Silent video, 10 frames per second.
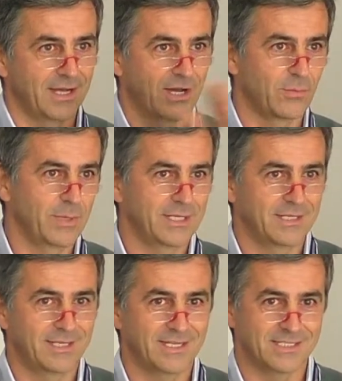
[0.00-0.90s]
many
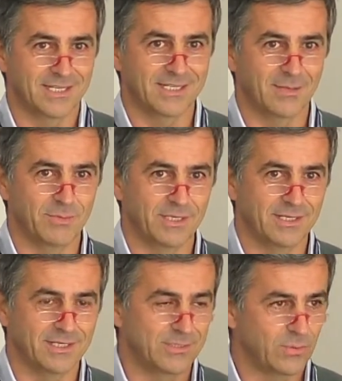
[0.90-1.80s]
years I come here.
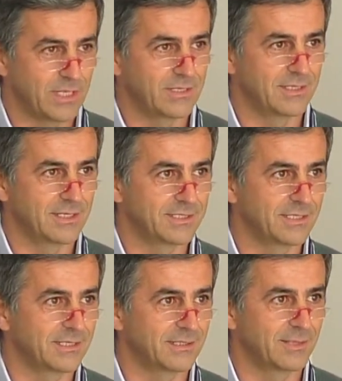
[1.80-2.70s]
It's 20 years that
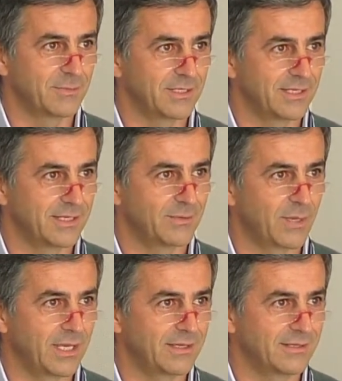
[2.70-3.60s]
I'm coming here in
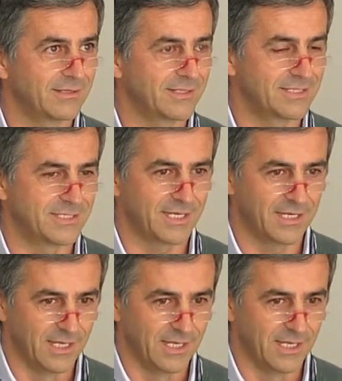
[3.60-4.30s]
May this year.